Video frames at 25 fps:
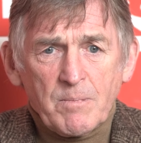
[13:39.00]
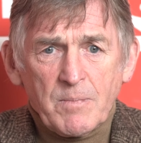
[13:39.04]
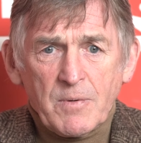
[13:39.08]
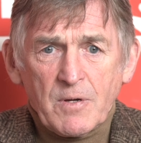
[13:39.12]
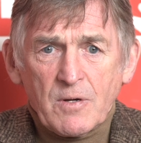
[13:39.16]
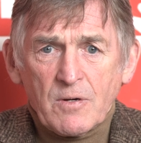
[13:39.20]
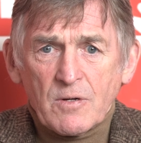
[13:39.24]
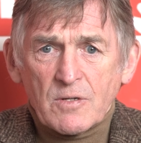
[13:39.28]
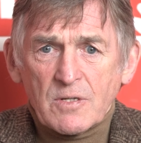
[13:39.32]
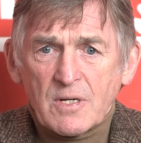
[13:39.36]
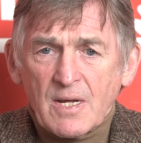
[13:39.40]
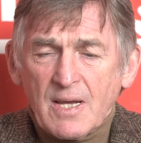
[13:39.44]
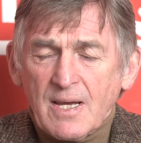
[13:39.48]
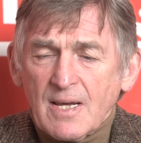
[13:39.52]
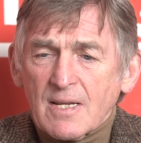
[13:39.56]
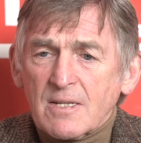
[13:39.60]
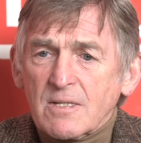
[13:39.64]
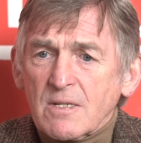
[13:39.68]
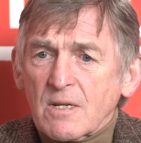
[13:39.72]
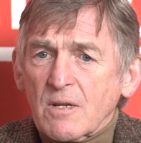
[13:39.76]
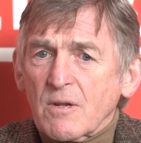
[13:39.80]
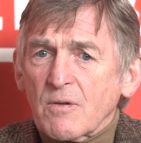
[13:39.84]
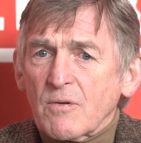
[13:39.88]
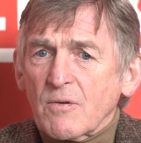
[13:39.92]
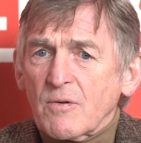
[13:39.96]
because the
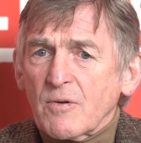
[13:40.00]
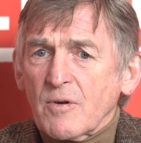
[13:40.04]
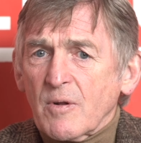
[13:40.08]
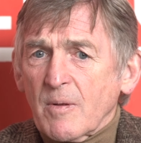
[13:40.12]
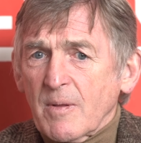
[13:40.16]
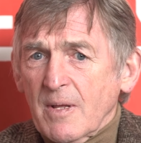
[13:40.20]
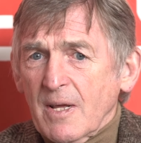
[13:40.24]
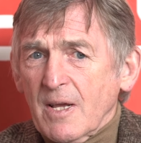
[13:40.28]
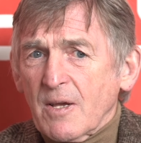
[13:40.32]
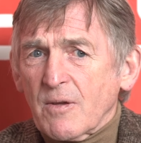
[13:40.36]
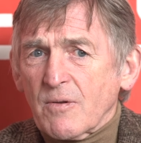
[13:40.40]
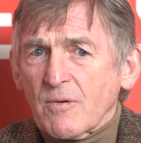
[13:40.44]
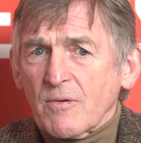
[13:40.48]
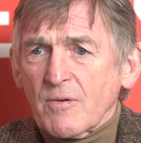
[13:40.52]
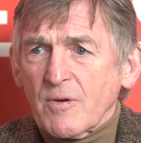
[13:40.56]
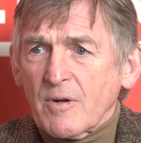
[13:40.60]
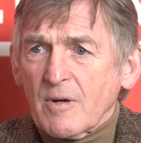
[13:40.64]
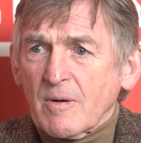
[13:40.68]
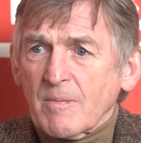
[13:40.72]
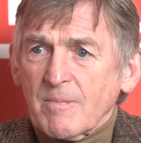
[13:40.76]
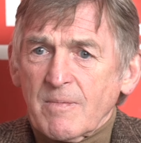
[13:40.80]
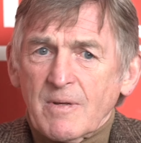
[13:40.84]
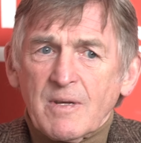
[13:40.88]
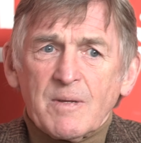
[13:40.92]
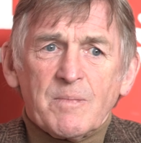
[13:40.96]
kids had grown up,
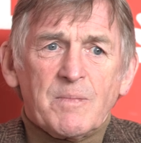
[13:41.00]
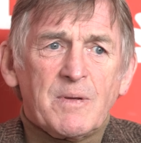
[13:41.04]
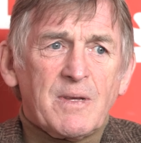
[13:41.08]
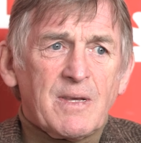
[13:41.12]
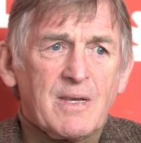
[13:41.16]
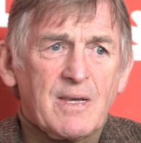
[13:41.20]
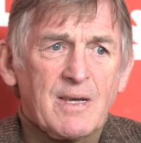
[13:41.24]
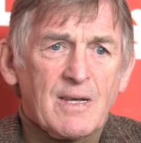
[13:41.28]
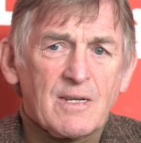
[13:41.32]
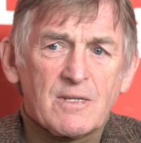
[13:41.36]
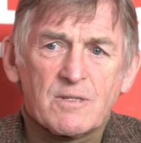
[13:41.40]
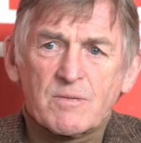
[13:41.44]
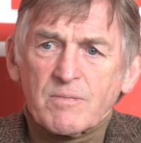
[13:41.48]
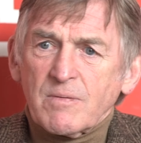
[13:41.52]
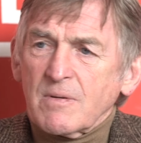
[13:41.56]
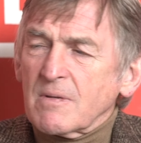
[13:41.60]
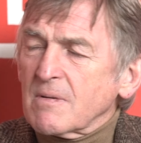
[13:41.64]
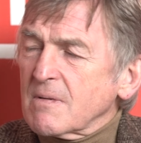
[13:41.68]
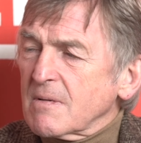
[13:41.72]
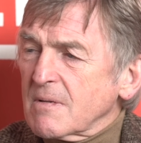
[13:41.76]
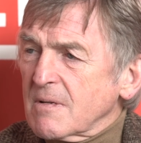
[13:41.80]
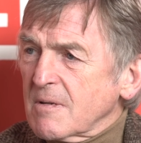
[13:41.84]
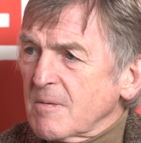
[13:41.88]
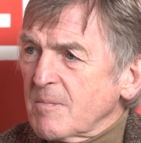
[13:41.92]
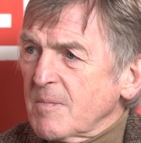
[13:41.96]
they'd been kids
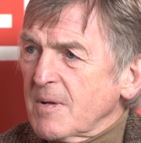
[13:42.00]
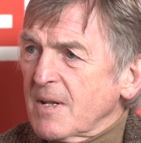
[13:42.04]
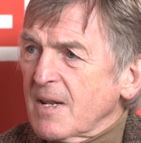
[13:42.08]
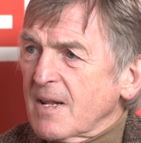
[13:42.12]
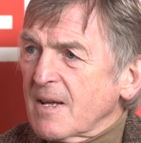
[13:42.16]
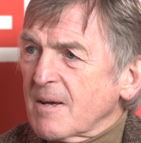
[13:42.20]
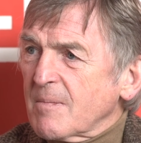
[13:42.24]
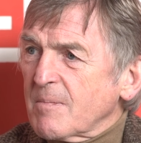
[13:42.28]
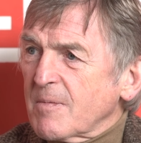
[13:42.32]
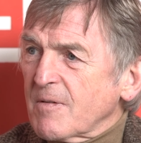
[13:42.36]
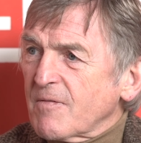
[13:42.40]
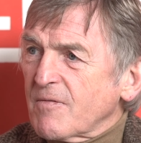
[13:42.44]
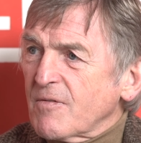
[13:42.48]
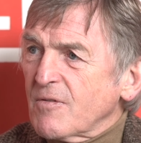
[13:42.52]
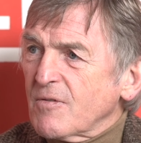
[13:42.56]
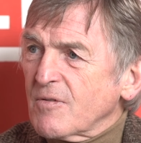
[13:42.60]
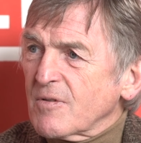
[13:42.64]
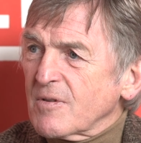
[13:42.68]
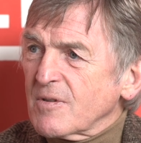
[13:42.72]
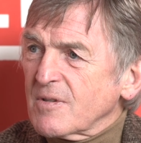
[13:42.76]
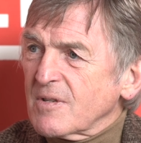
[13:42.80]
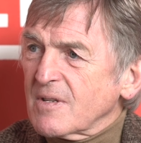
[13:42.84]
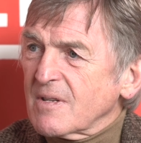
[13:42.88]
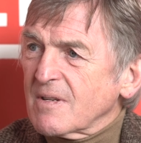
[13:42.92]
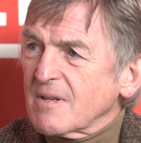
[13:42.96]
when you'd been there
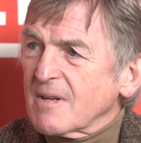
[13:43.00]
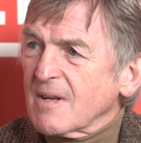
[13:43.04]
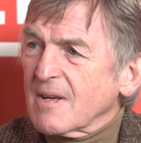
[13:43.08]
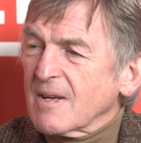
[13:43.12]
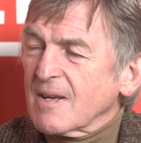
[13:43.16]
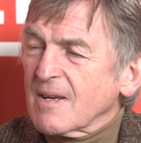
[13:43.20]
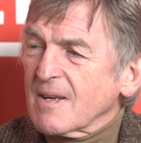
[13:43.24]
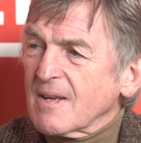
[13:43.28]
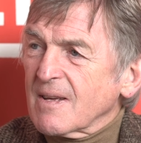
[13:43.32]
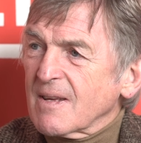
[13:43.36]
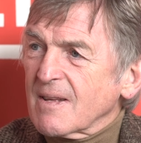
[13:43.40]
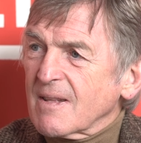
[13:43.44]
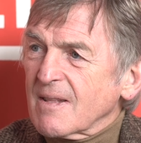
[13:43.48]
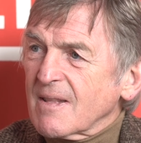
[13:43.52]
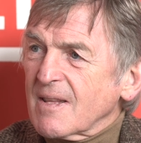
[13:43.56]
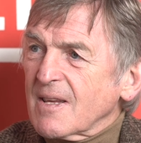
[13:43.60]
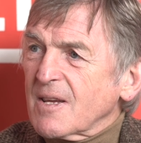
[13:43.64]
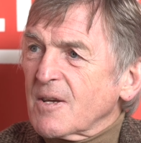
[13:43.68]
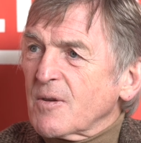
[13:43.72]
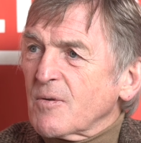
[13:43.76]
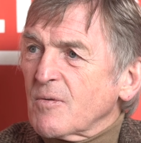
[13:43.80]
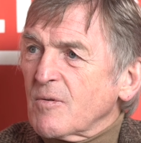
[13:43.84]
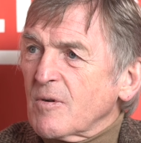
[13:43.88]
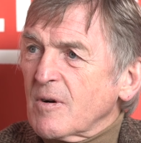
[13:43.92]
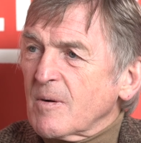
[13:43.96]
before, and
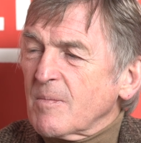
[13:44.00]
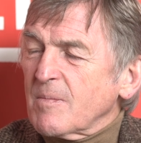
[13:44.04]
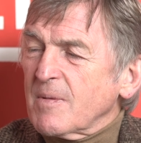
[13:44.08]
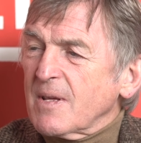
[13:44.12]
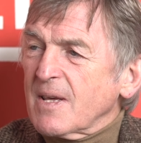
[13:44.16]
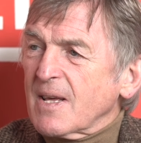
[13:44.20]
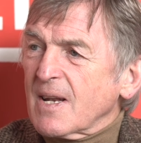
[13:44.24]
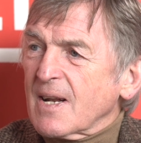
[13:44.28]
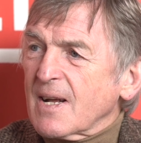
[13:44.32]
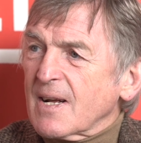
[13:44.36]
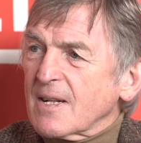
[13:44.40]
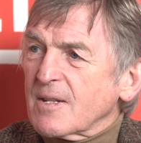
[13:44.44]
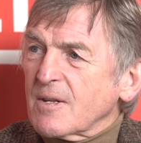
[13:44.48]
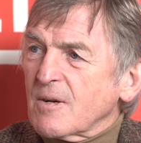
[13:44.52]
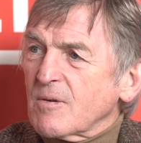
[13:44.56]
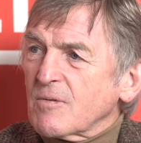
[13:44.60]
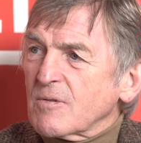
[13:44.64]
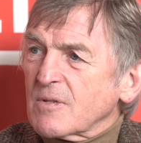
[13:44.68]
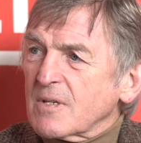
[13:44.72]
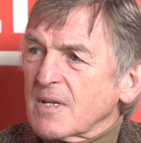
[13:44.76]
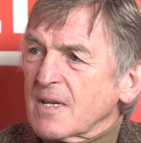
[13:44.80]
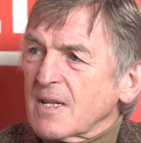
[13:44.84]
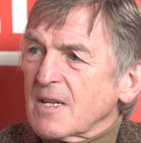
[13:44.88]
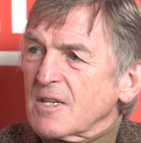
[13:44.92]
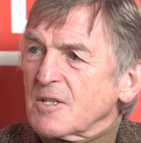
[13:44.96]
they grow up, they're
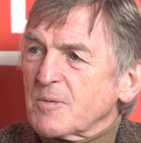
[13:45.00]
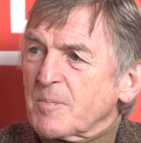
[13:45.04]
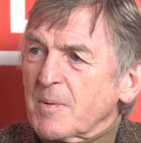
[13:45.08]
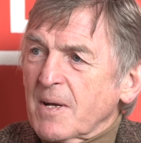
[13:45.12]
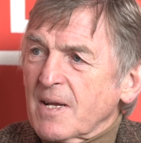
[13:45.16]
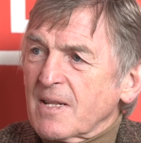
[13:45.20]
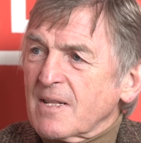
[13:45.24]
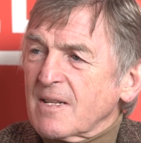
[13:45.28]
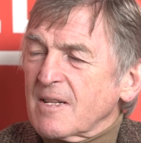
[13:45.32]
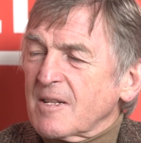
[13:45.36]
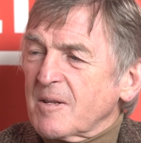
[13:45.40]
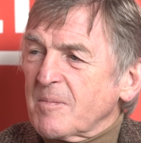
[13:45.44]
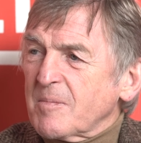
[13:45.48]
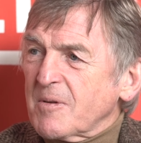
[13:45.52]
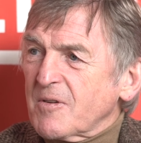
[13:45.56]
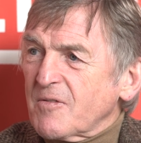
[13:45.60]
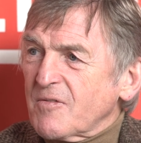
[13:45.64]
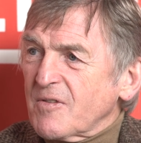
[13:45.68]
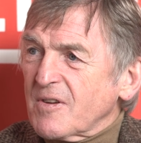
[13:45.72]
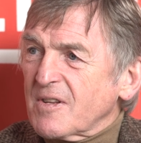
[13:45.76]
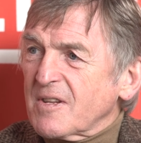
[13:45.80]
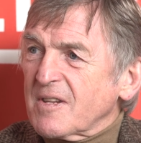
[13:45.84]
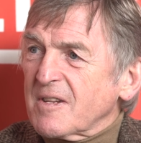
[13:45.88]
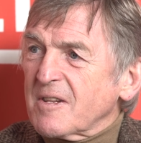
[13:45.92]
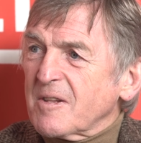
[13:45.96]
adults, they're expected to be
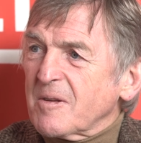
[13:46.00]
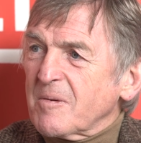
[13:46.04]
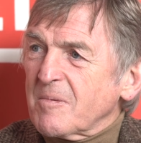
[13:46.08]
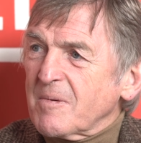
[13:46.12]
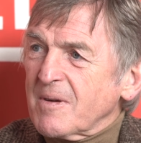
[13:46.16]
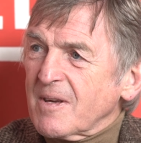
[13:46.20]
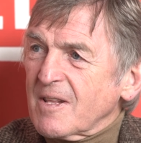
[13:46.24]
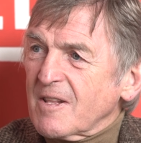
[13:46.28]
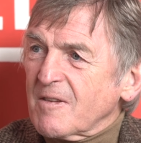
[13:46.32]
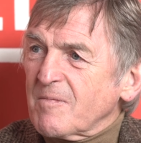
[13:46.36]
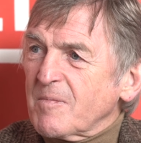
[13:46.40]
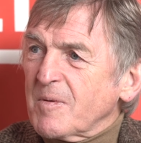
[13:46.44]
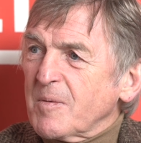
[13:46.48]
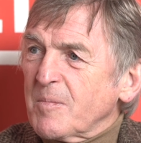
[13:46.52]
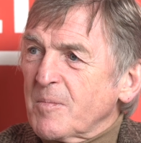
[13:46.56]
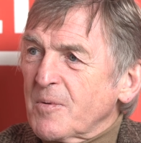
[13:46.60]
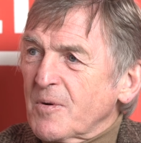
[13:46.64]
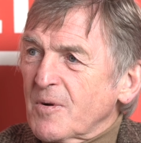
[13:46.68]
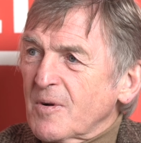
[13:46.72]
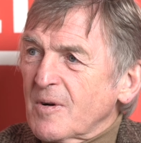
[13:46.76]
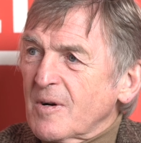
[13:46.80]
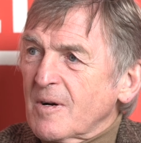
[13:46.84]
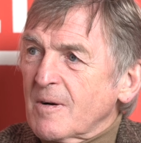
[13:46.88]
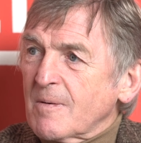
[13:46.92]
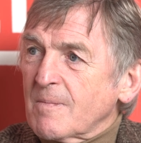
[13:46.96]
treated the way they've been
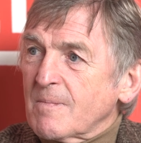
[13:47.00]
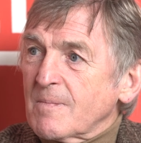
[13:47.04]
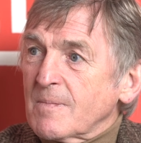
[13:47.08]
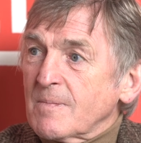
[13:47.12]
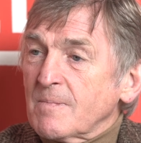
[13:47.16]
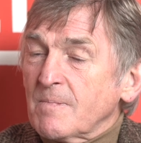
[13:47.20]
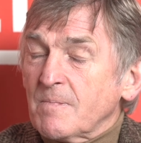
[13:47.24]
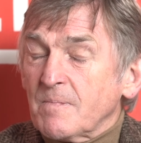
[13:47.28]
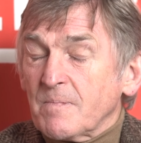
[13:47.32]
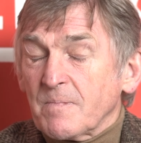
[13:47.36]
brought up.